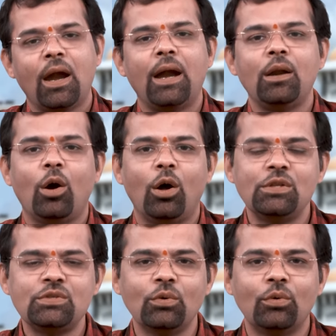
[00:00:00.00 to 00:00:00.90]
and
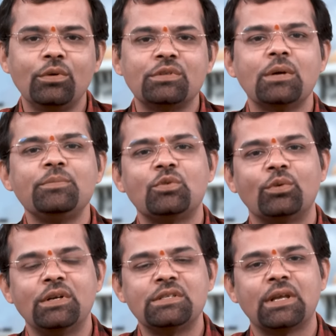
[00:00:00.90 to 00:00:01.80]
also some
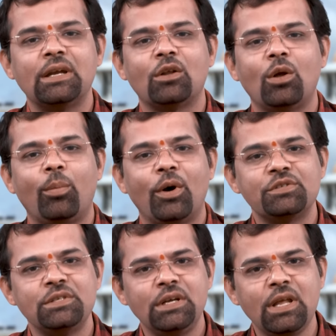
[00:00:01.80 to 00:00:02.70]
students get an
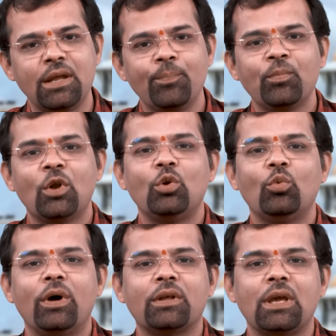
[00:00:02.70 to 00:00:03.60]
opportunity to
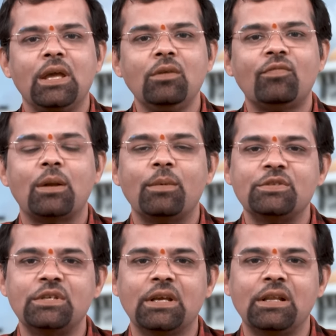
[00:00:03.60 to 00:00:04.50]
work in
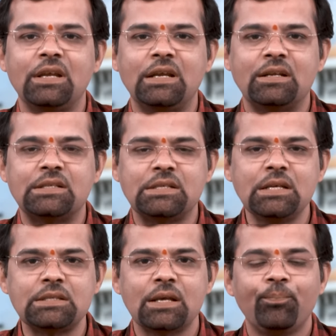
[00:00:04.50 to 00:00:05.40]
pharmaceutical
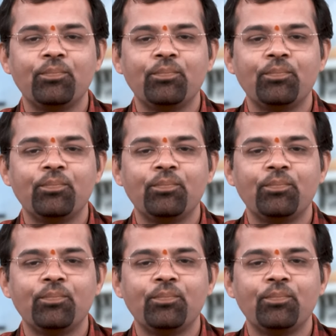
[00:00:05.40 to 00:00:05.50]
industries,